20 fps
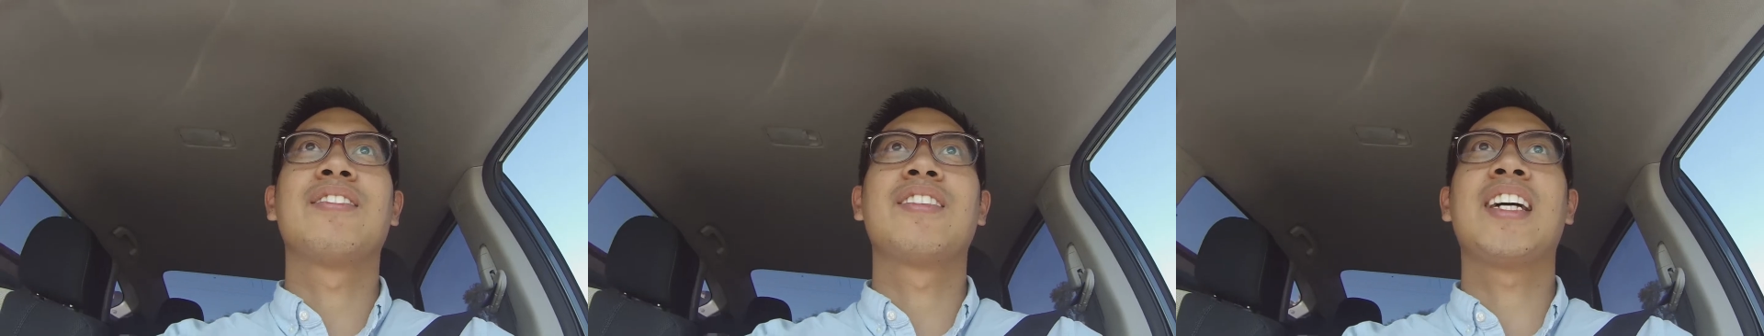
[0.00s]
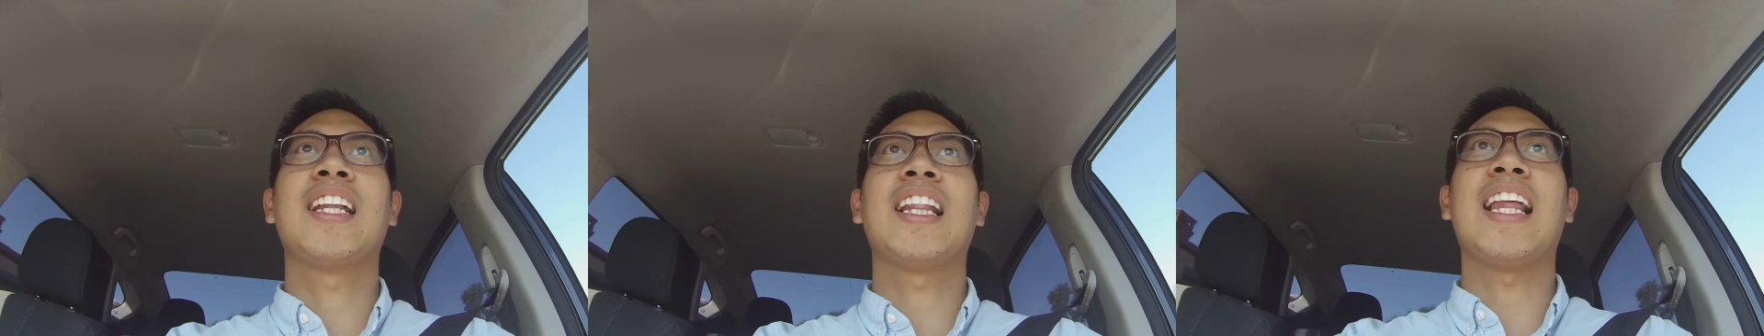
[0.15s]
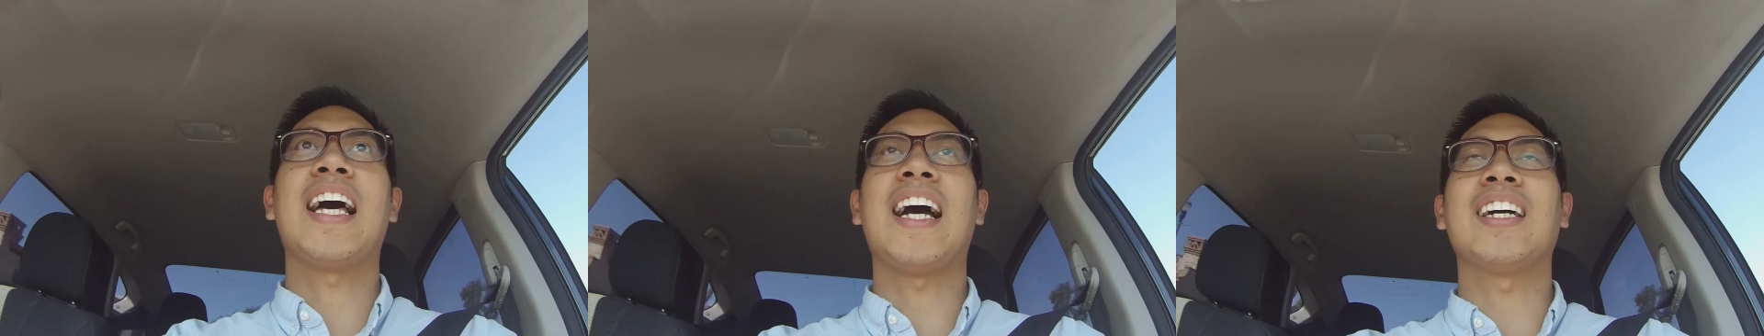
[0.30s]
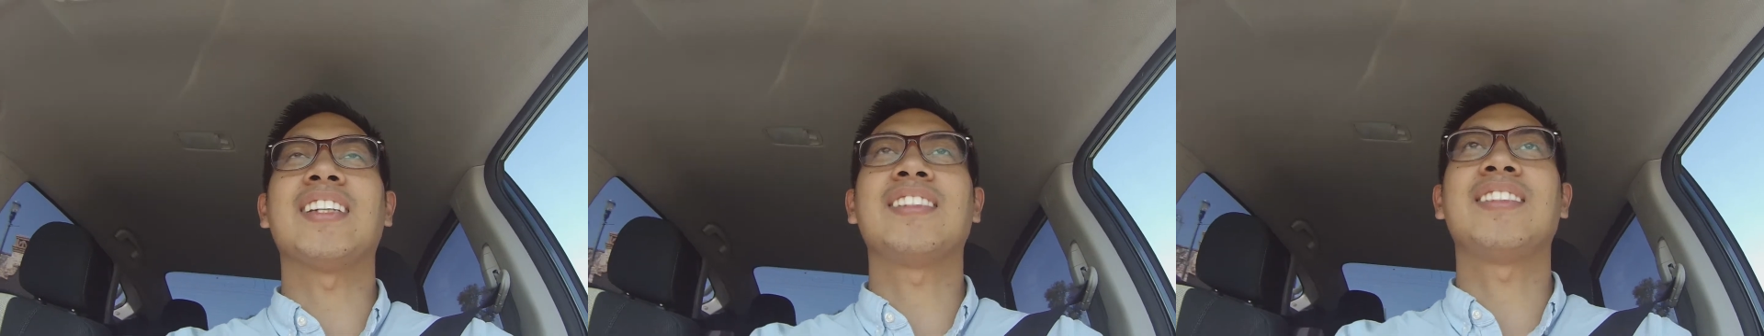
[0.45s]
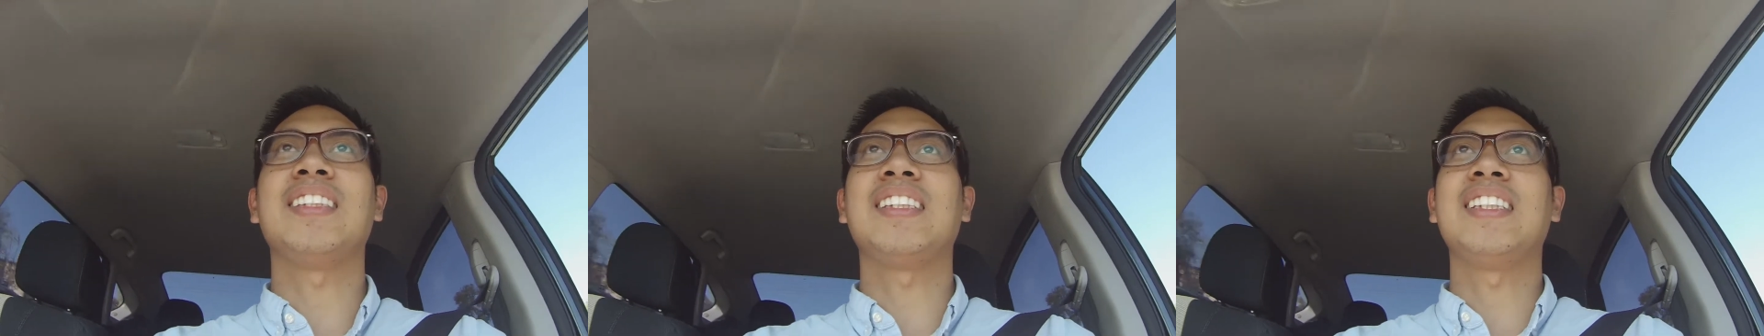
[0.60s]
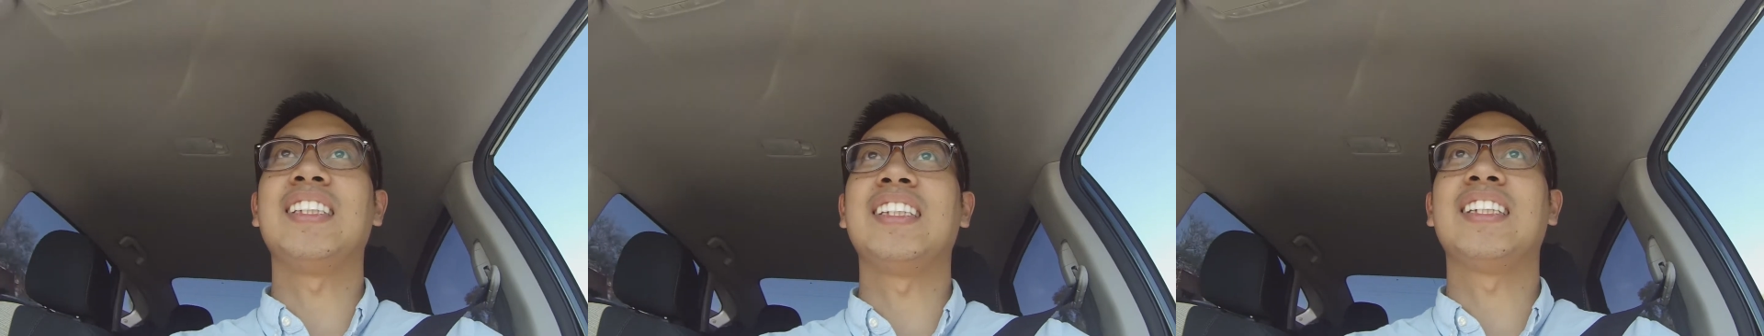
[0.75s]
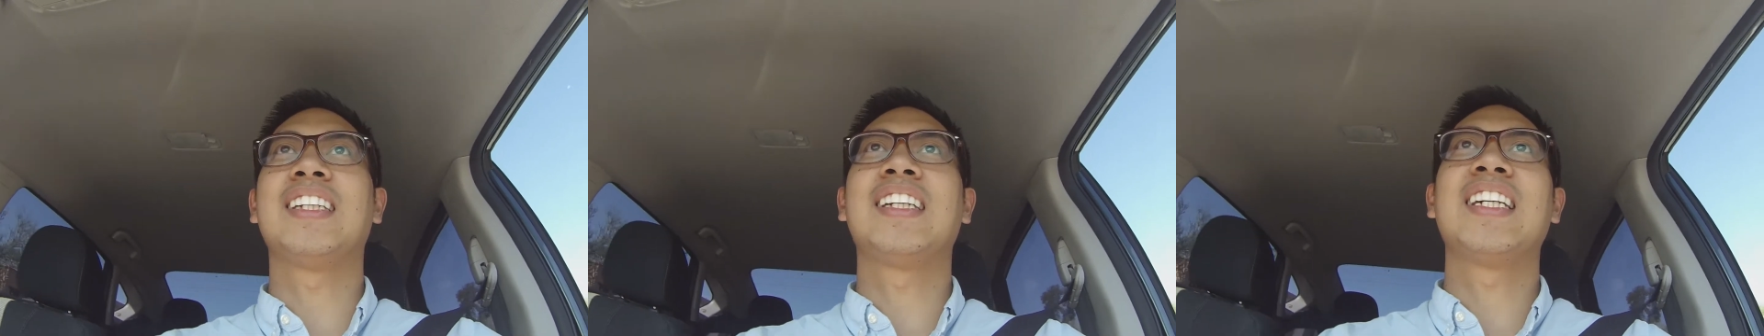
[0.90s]

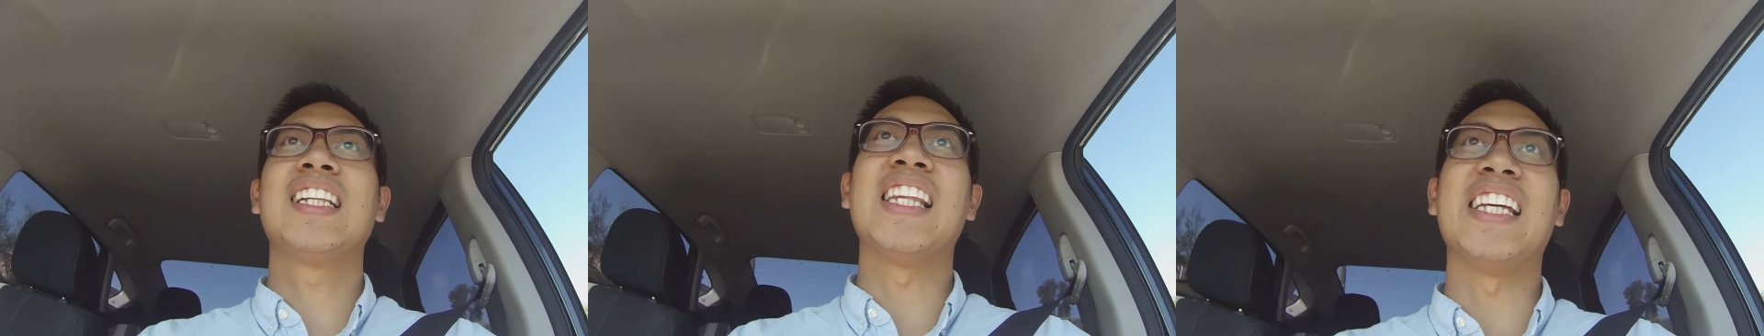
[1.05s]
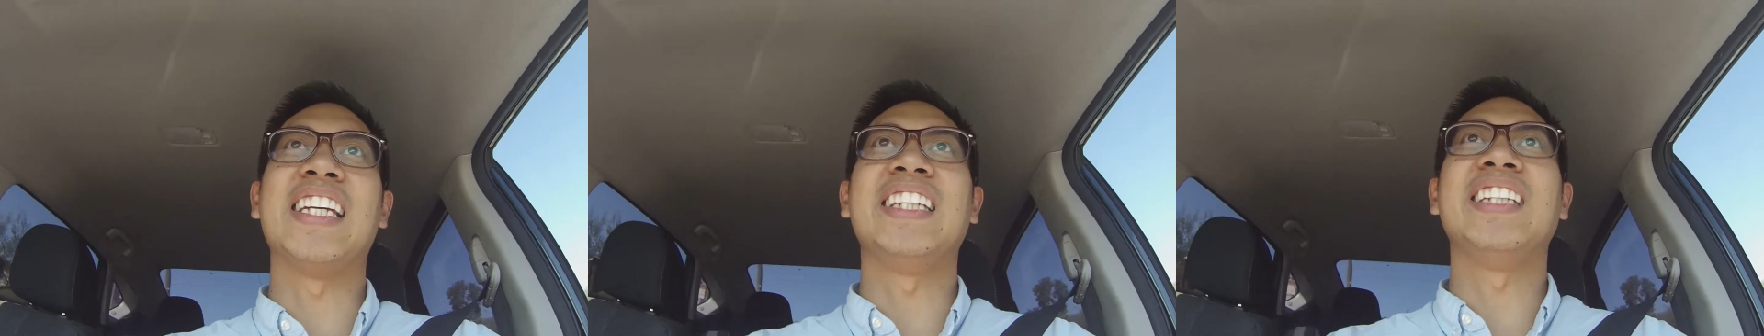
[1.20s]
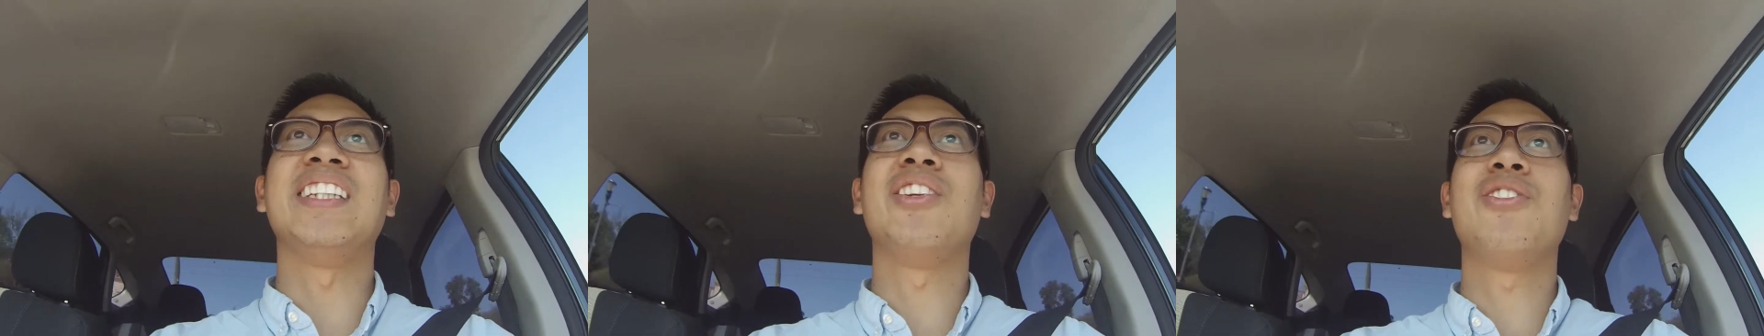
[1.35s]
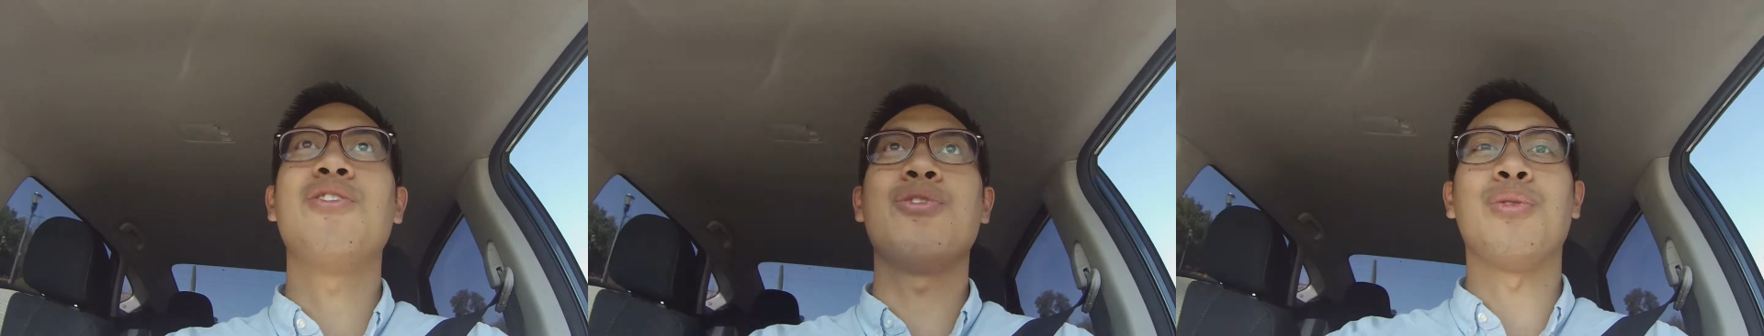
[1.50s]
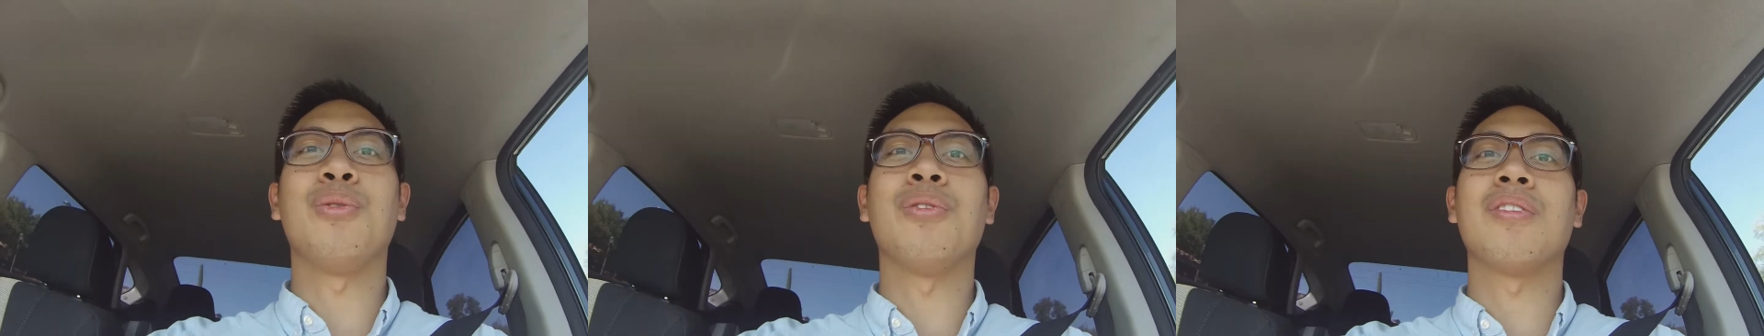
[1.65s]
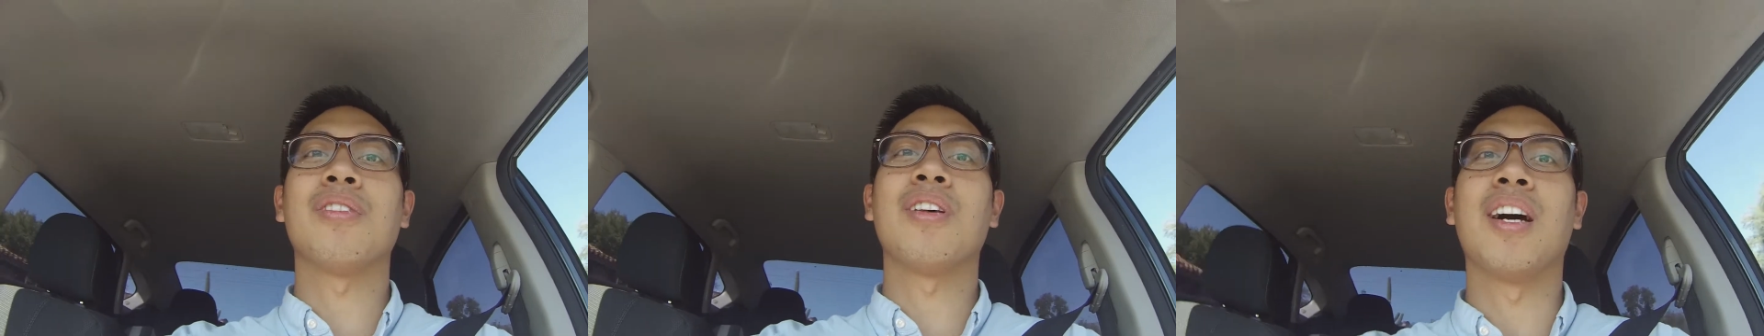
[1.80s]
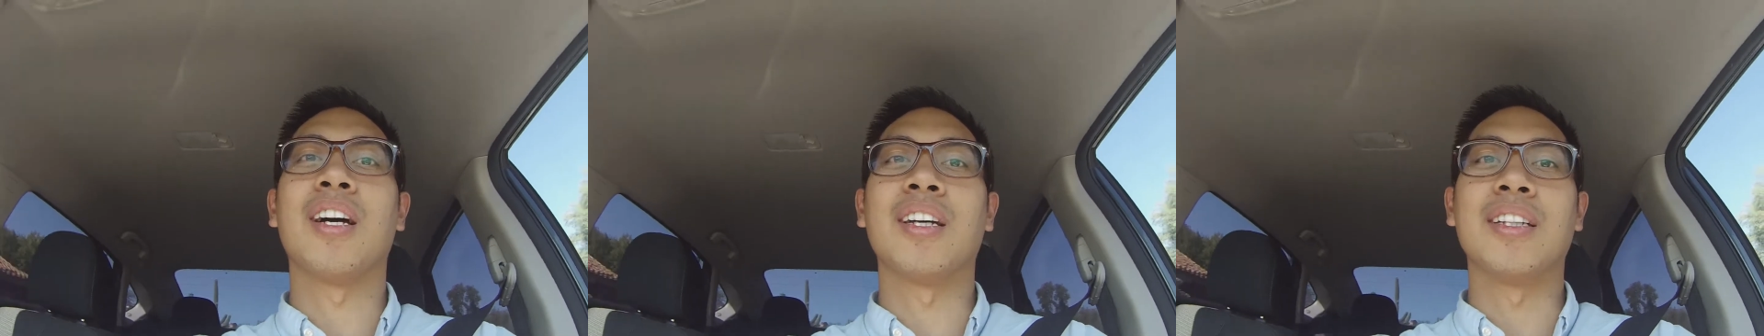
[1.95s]
classy, clean
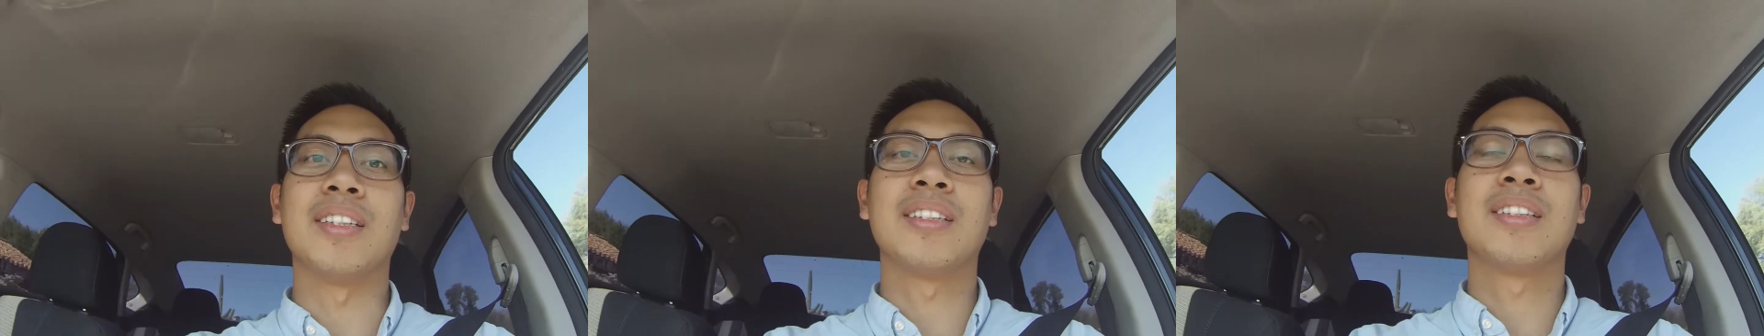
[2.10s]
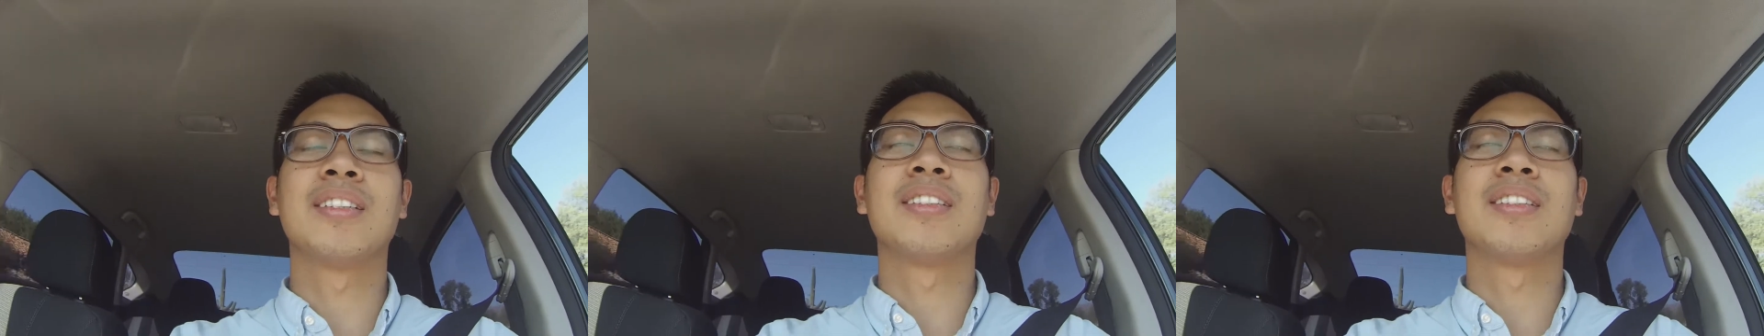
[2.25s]
Tucson.